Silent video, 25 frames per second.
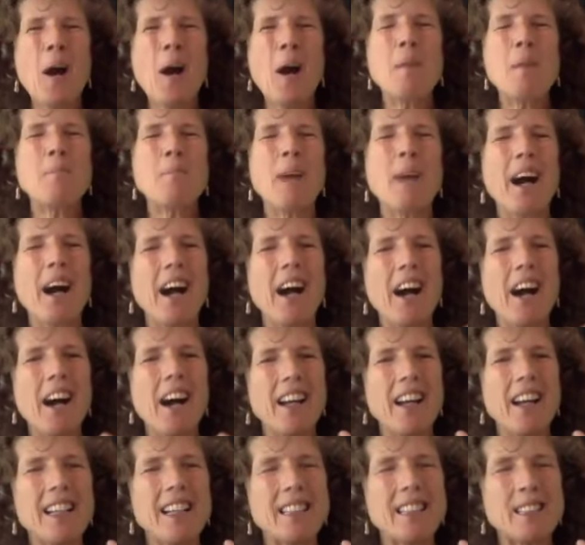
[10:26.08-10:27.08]
But
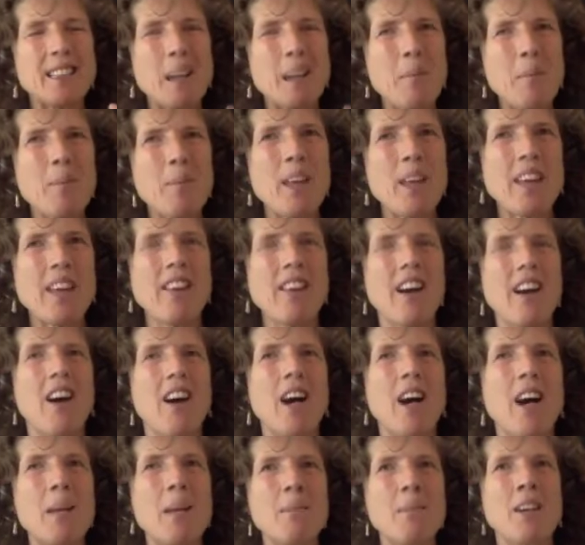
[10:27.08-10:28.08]
it's something that
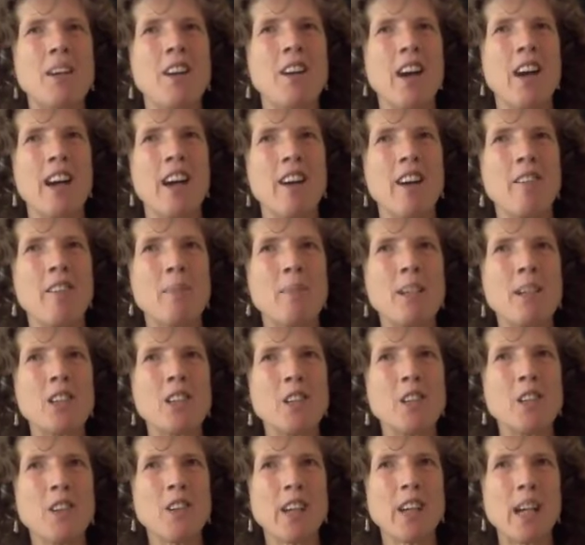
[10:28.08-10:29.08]
Ayman and I have been
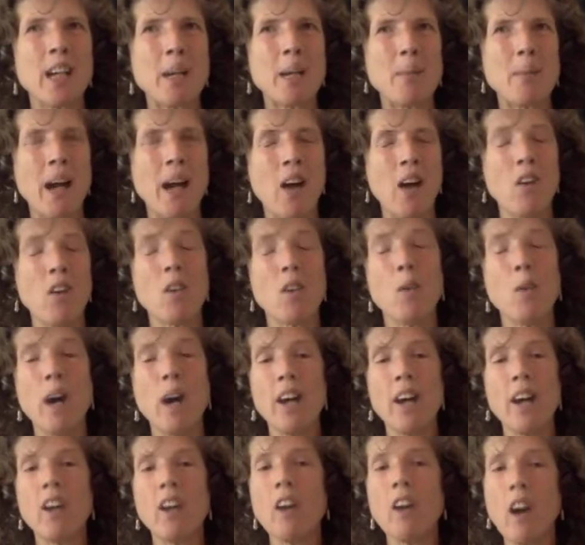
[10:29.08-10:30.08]
talking about
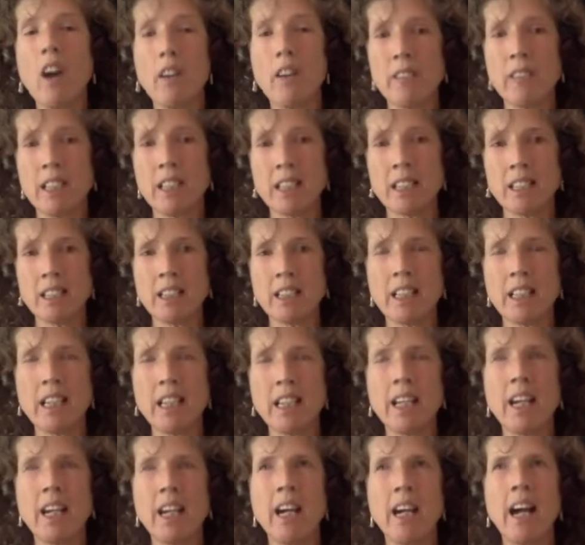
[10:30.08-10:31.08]
quite a lot
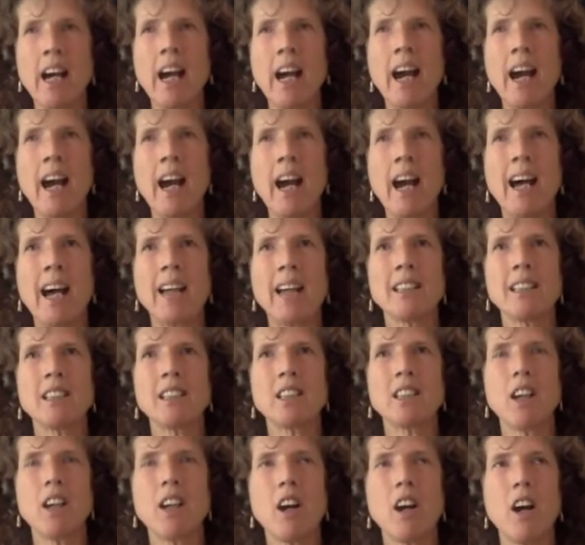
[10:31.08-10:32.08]
recently,
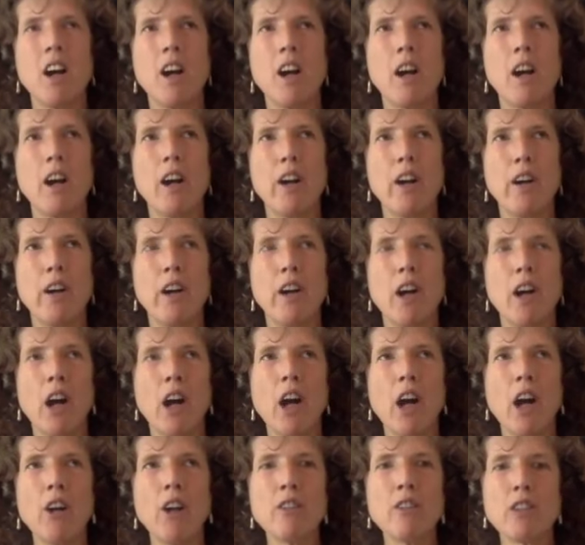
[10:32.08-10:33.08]
as our
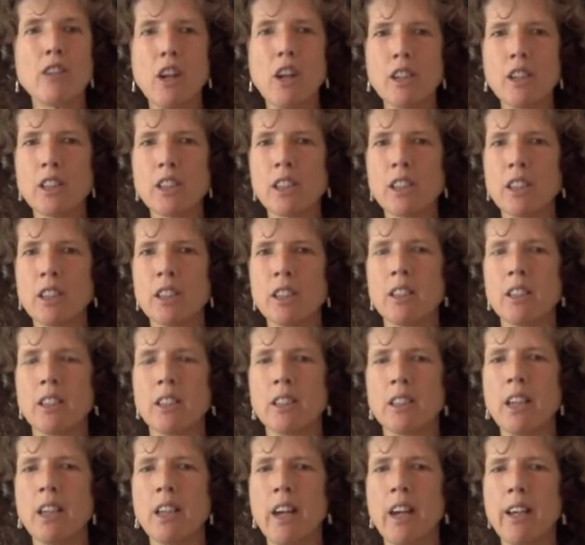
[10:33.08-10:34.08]
own consciousness
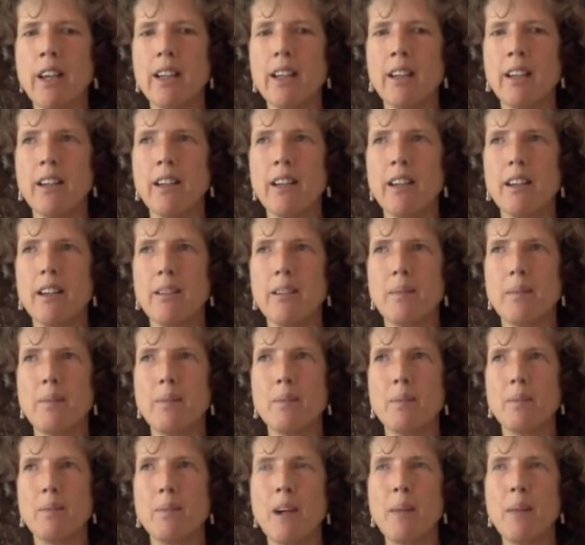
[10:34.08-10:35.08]
has done
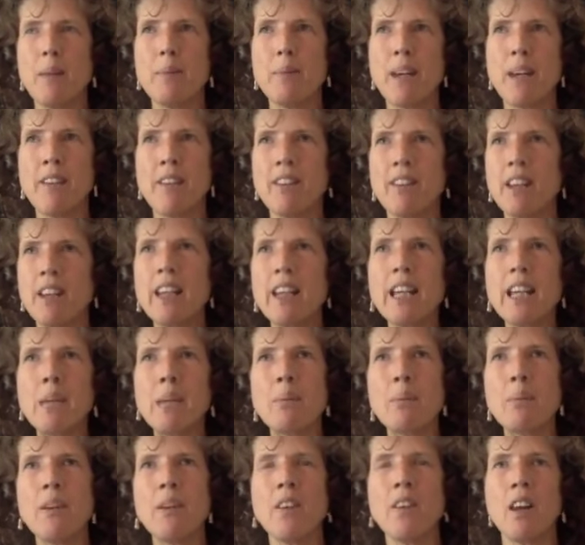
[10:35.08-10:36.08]
a bit of a
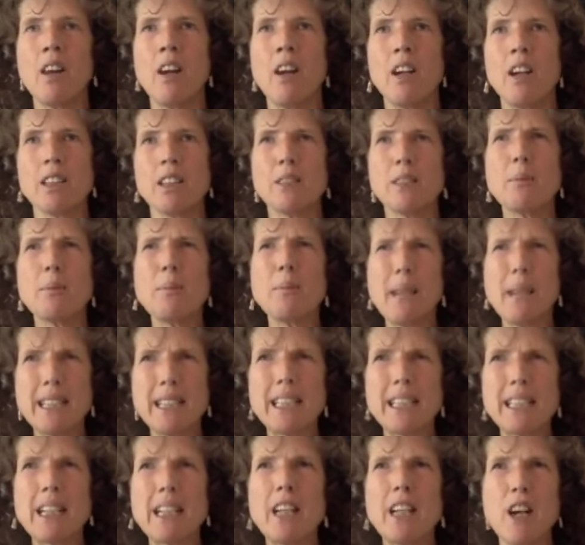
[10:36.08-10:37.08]
leap in the last,
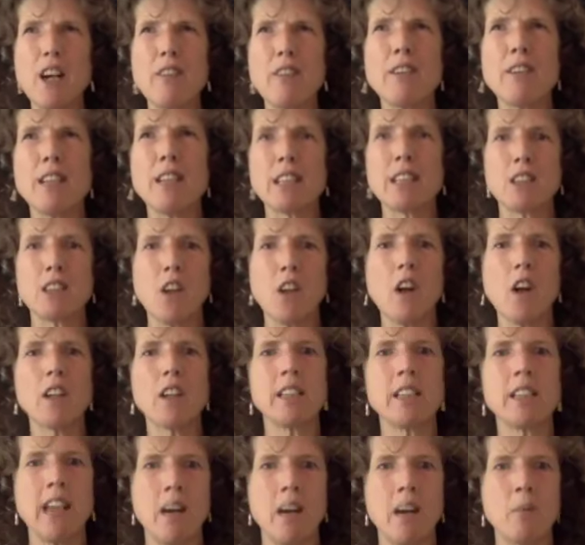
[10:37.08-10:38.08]
basically over this
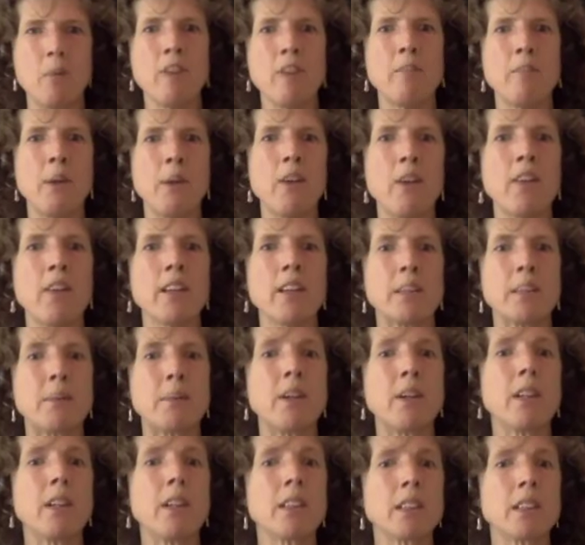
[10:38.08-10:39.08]
lockdown, we've both
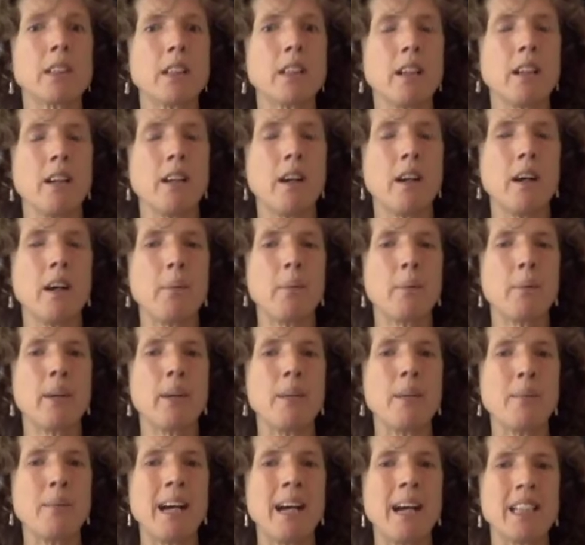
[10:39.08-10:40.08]
experienced a
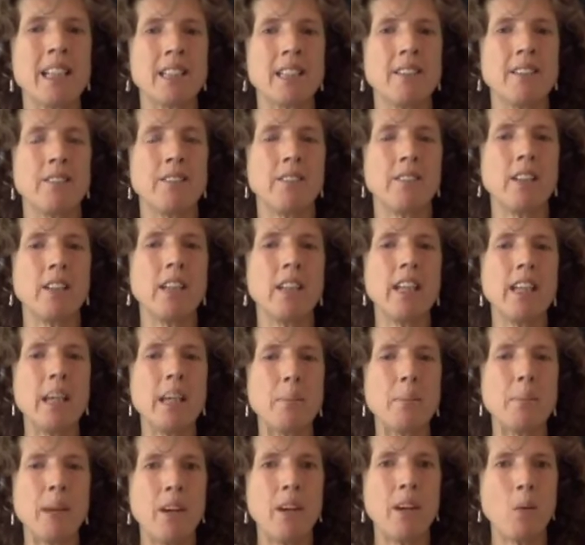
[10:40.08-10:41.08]
pretty massive
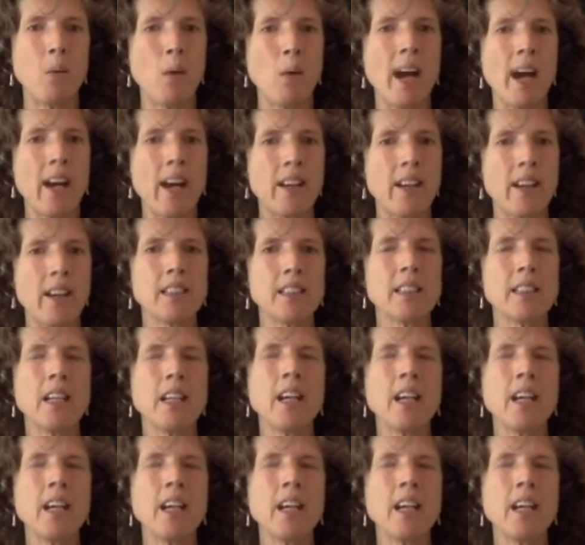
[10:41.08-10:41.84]
leap in awareness,